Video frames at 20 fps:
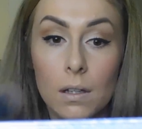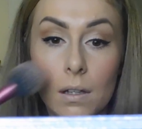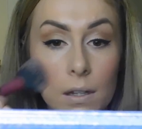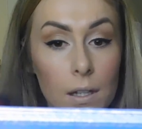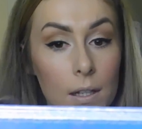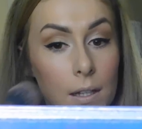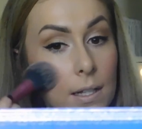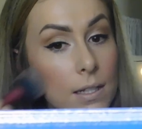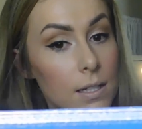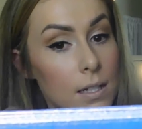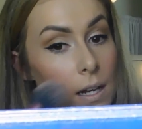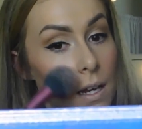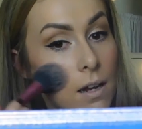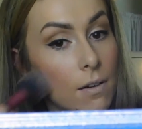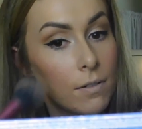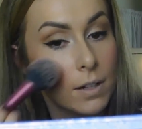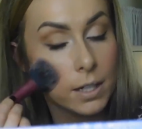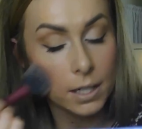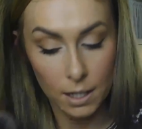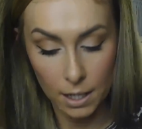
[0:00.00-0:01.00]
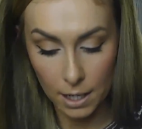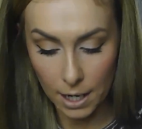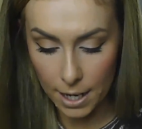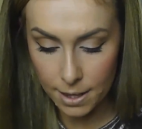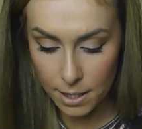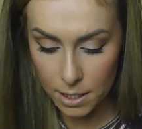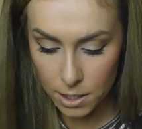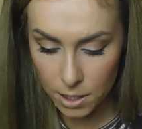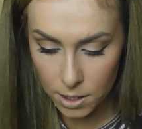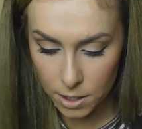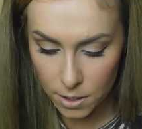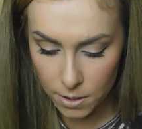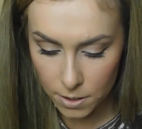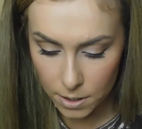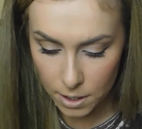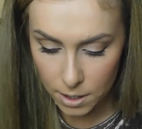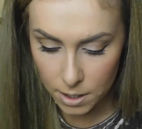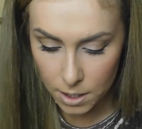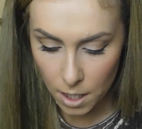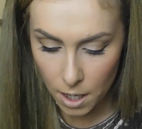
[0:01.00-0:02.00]
I think that's a lovely colour. And then just use
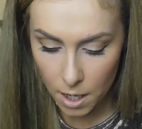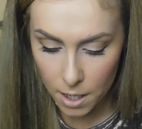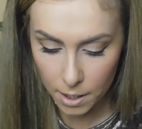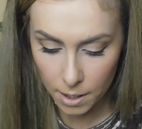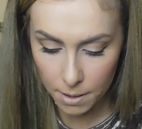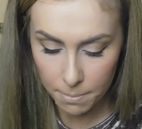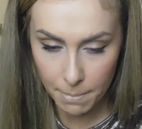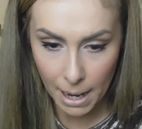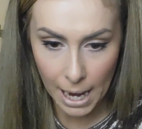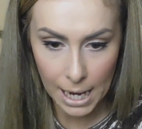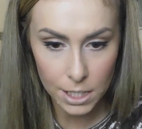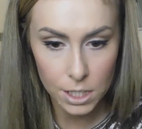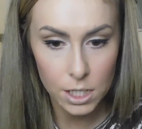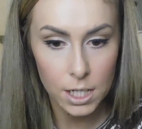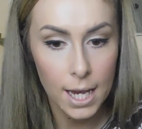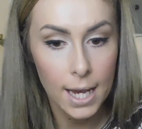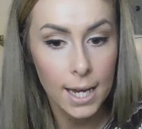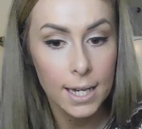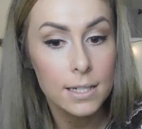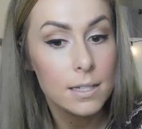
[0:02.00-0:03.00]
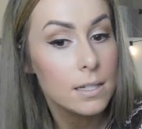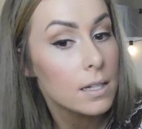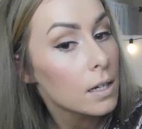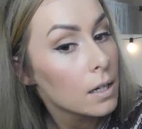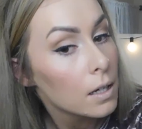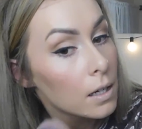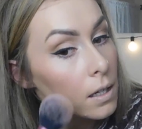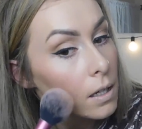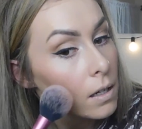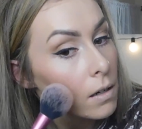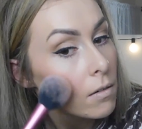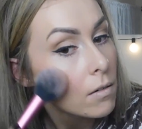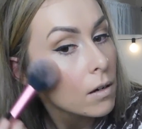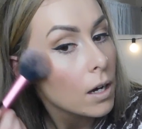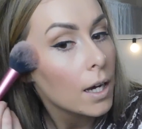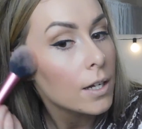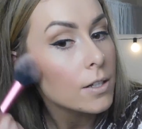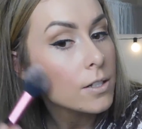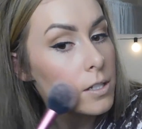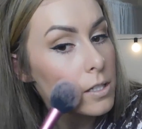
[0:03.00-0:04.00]
the darker matte shade
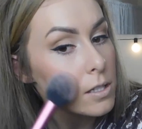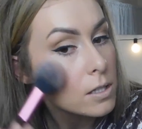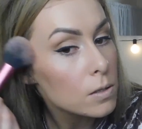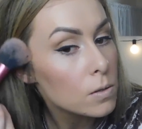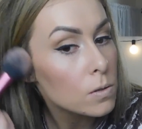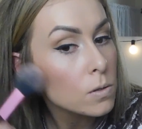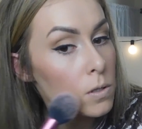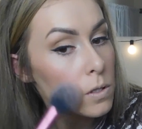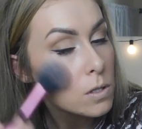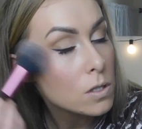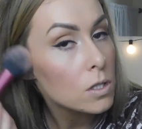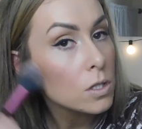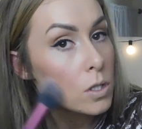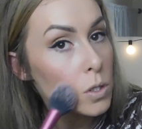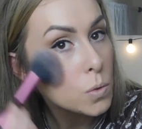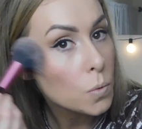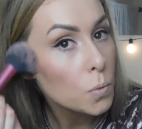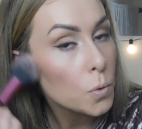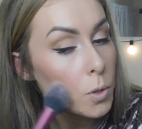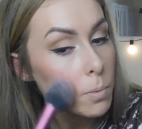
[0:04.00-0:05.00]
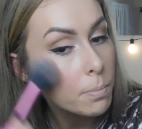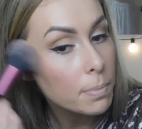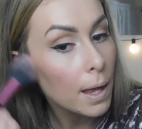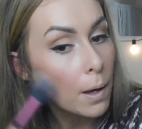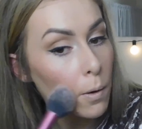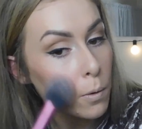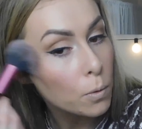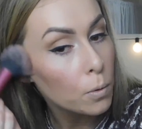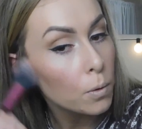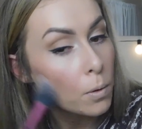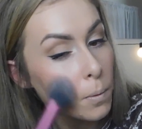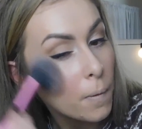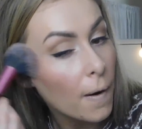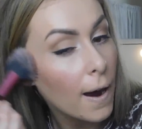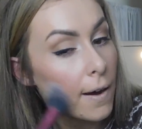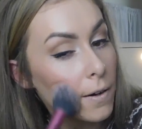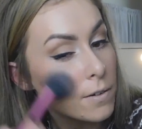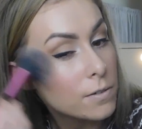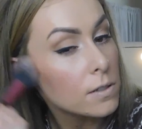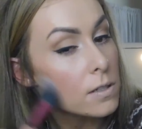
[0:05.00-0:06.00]
and just swoop that all
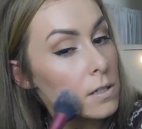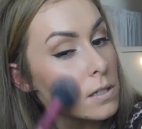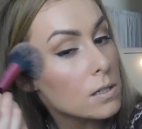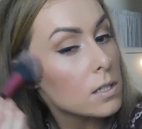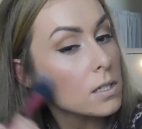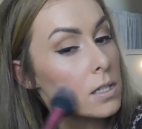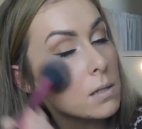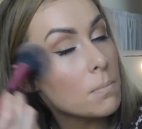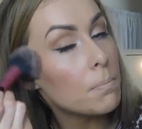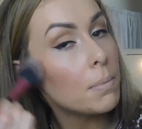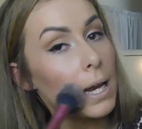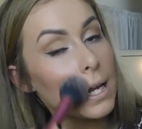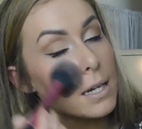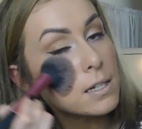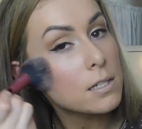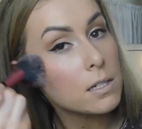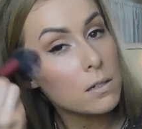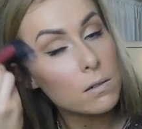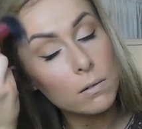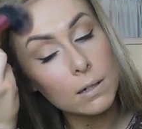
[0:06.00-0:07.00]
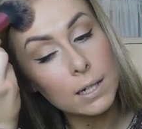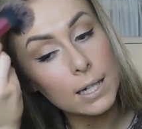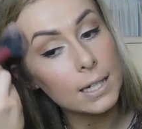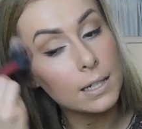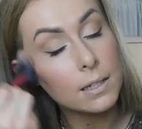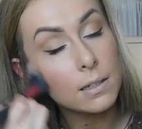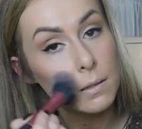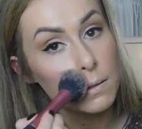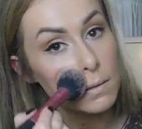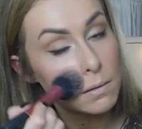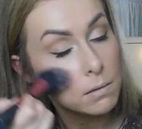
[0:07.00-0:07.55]
around just to blend it all in.